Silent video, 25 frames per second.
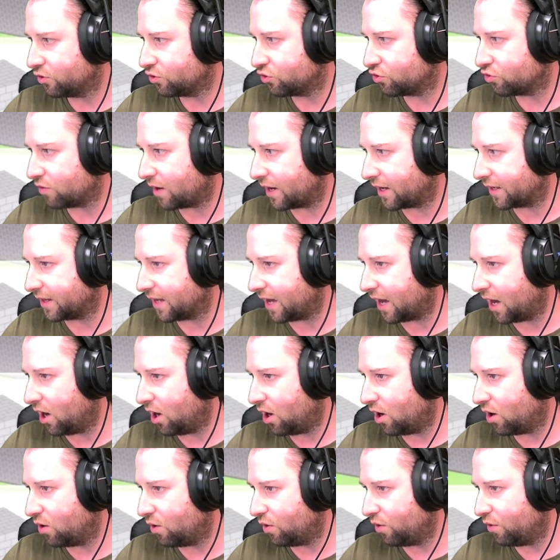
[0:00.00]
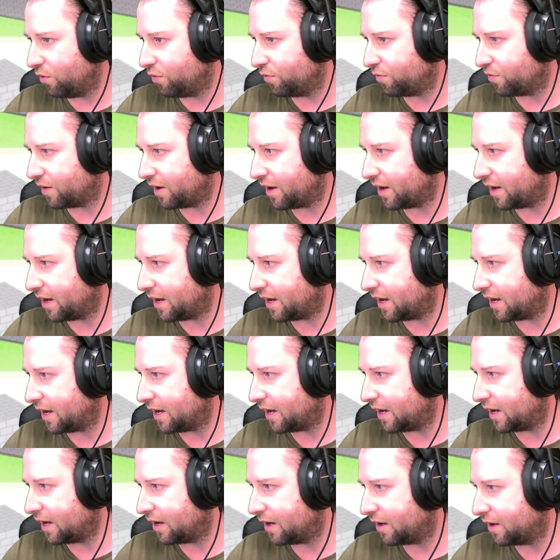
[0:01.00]
drag that
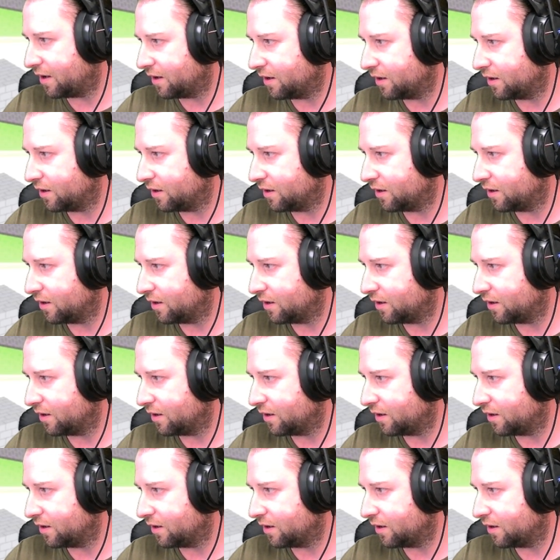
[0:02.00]
over,